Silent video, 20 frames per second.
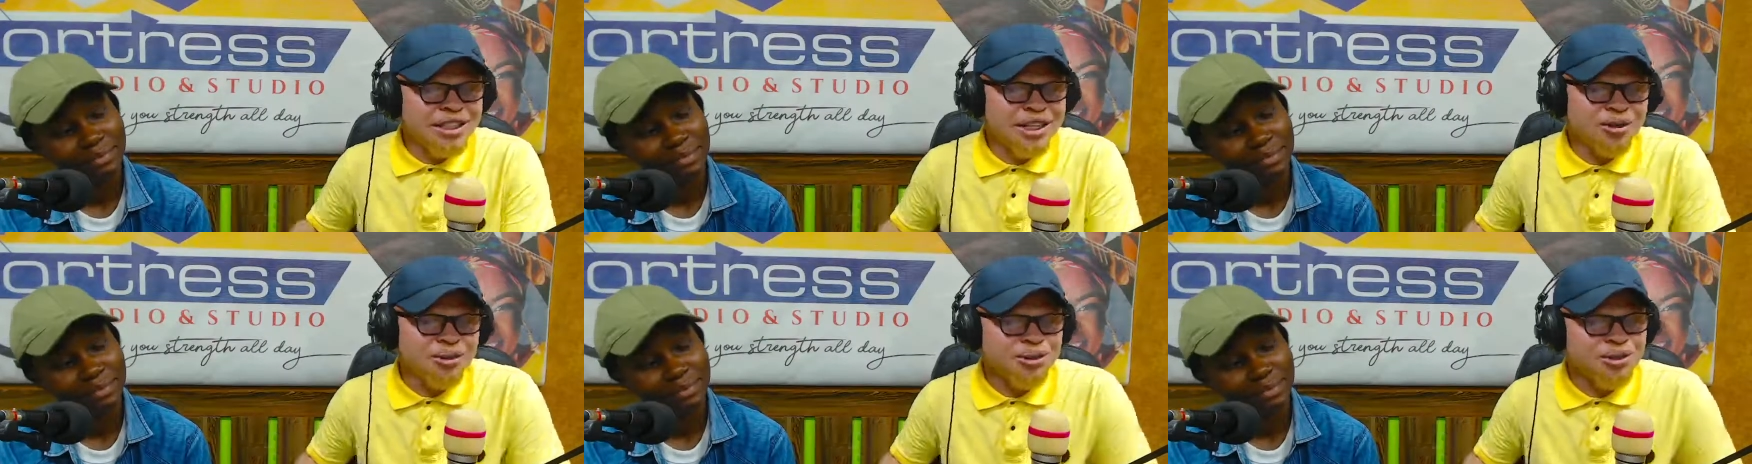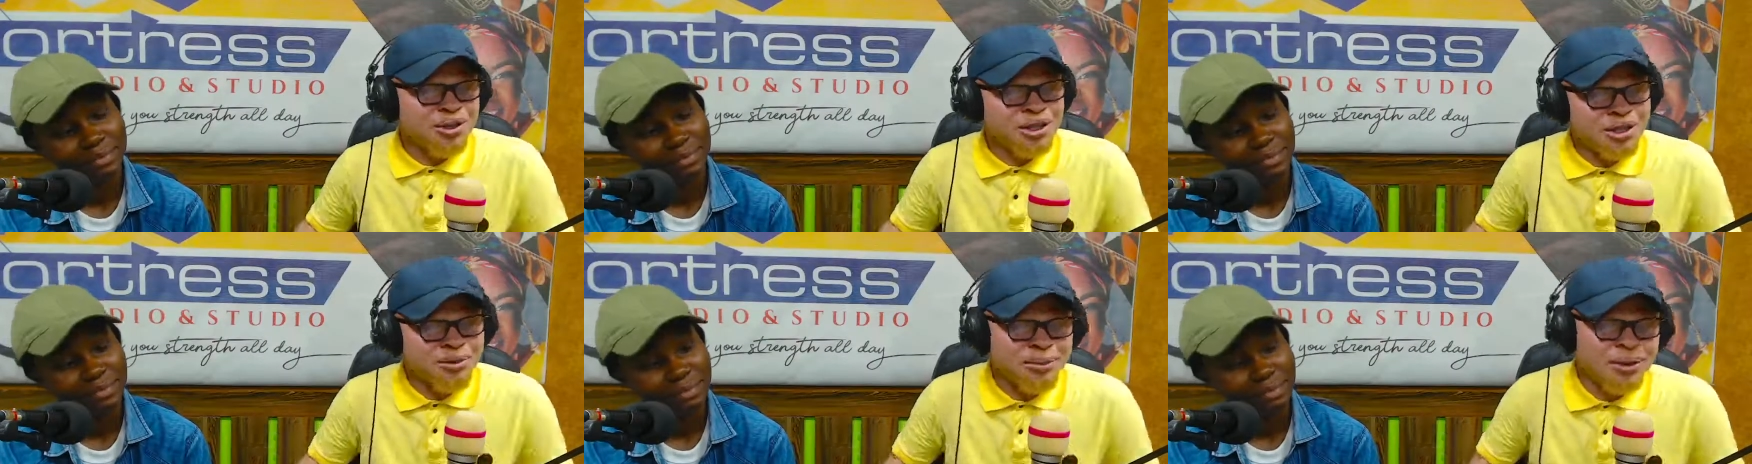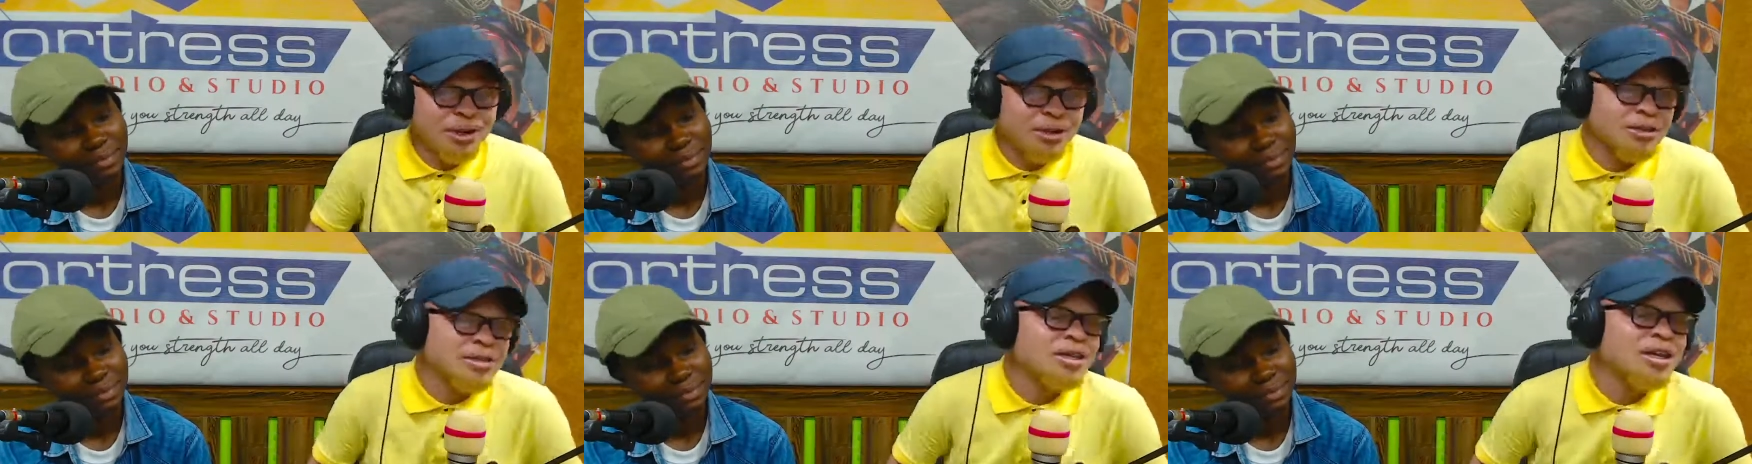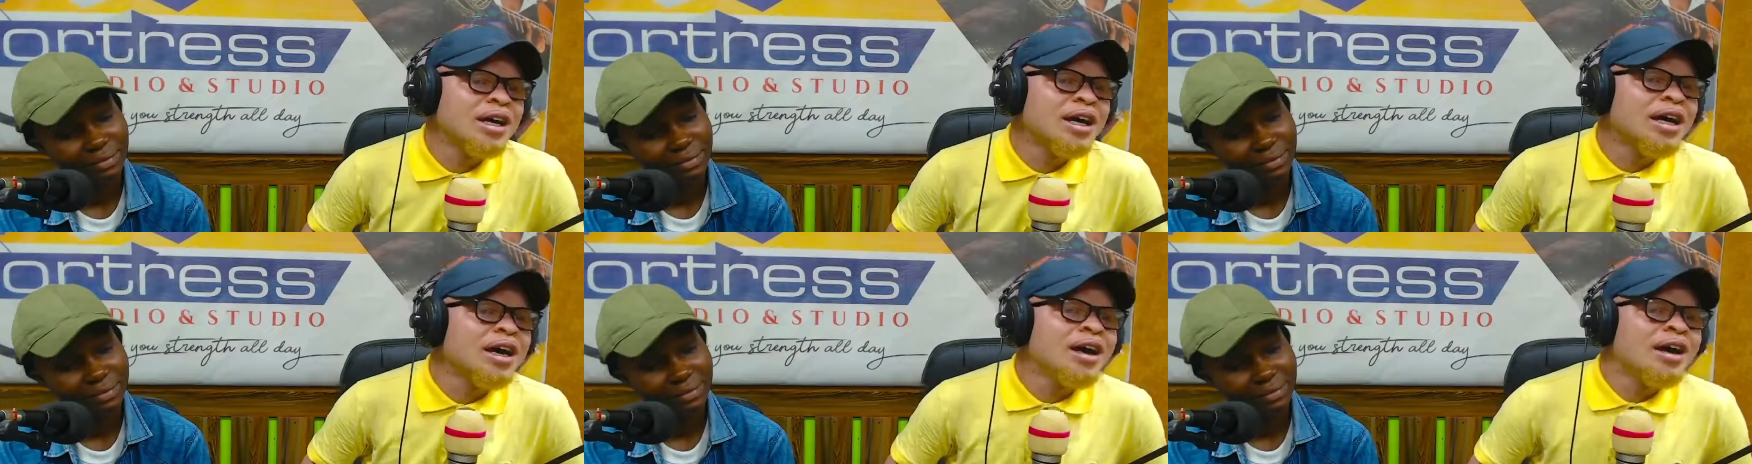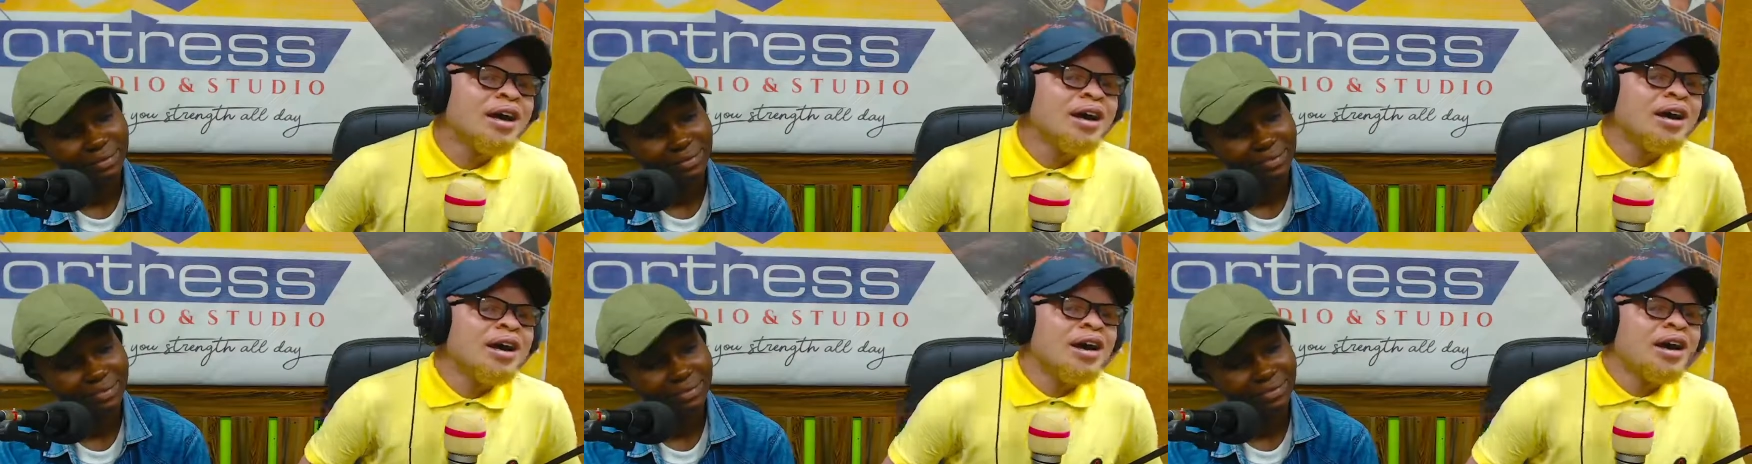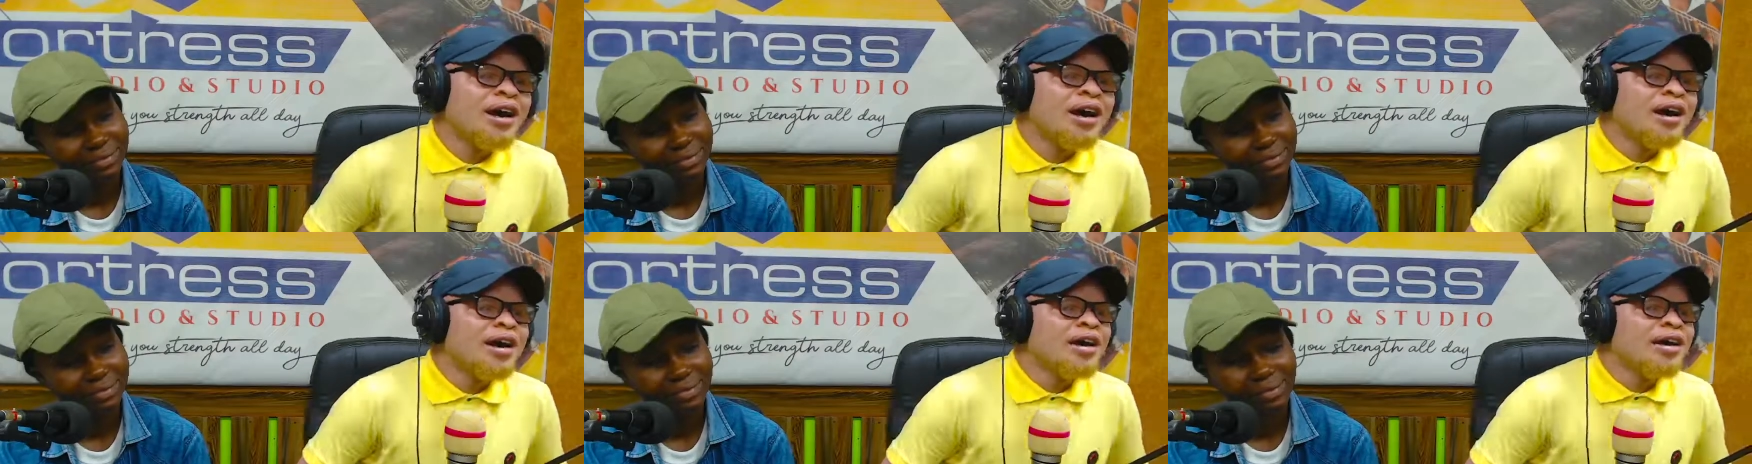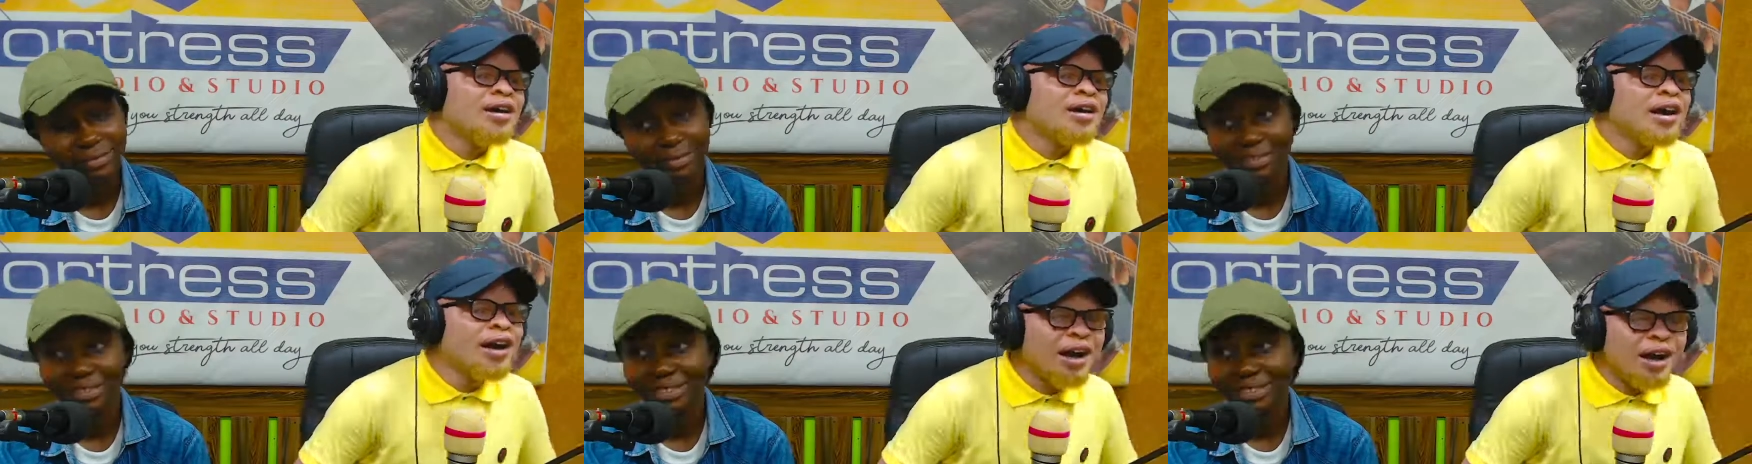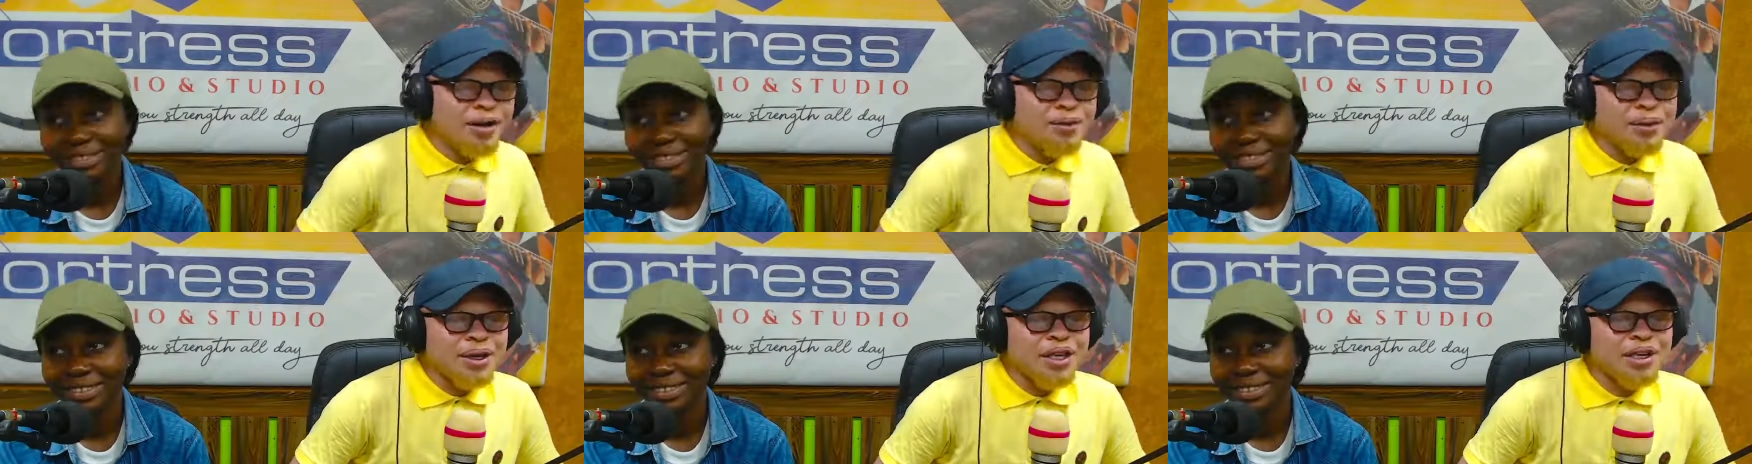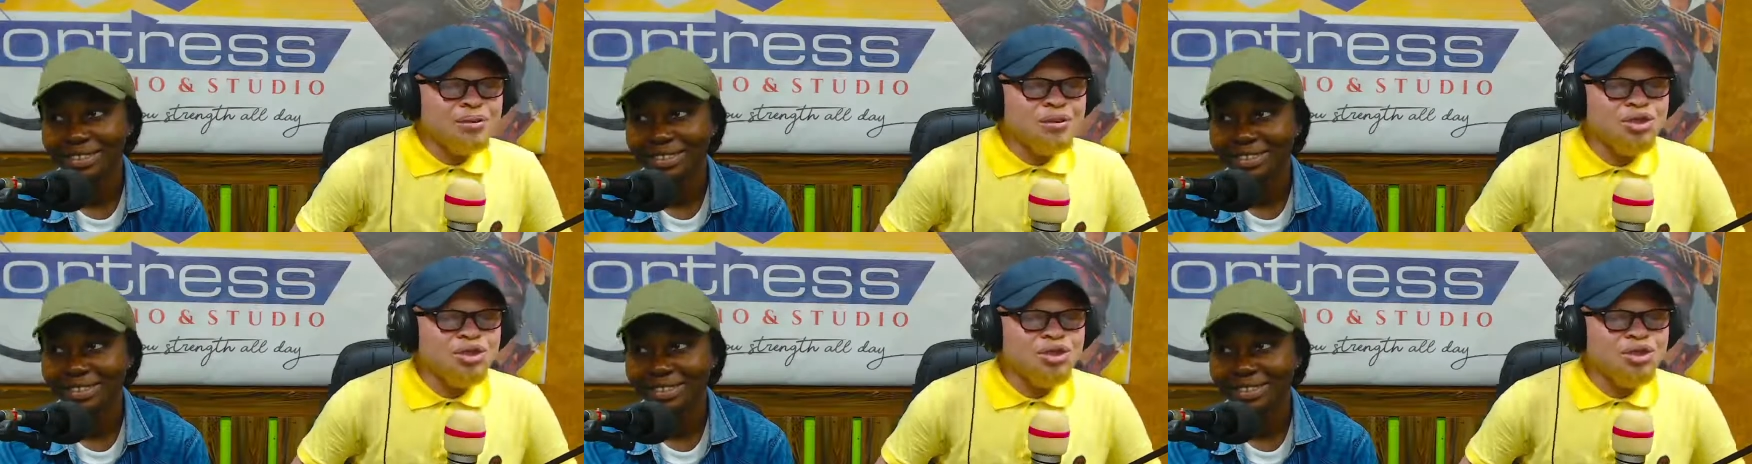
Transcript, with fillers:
Speaker 1: we talk about. Yeah, my name is